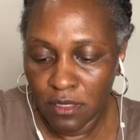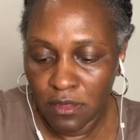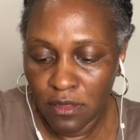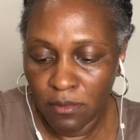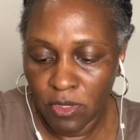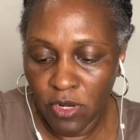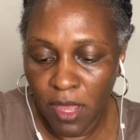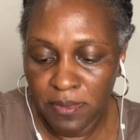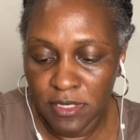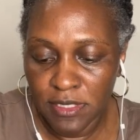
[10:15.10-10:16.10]
them on the
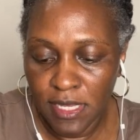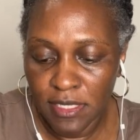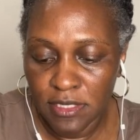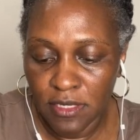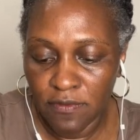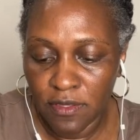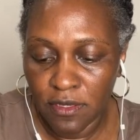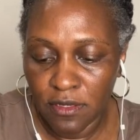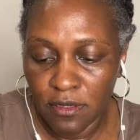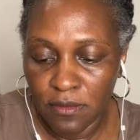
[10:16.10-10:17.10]
opposite sides of the
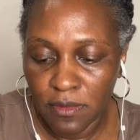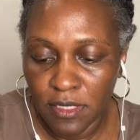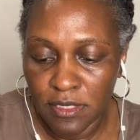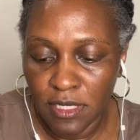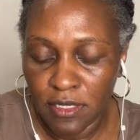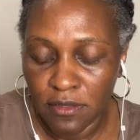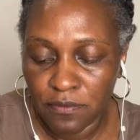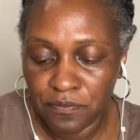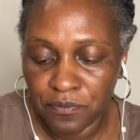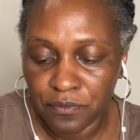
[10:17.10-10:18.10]
container.
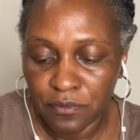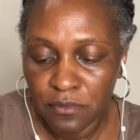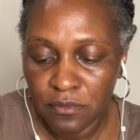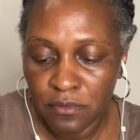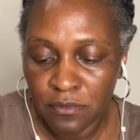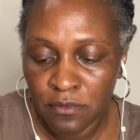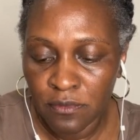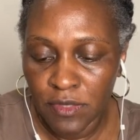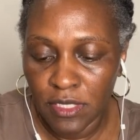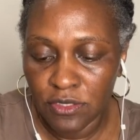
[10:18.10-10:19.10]

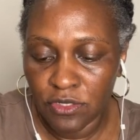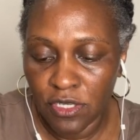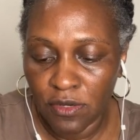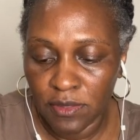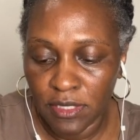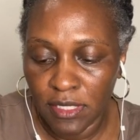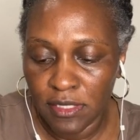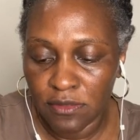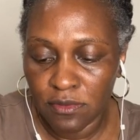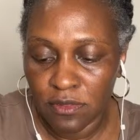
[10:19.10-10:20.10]
I'll show y'all with the
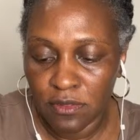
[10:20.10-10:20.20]
last one.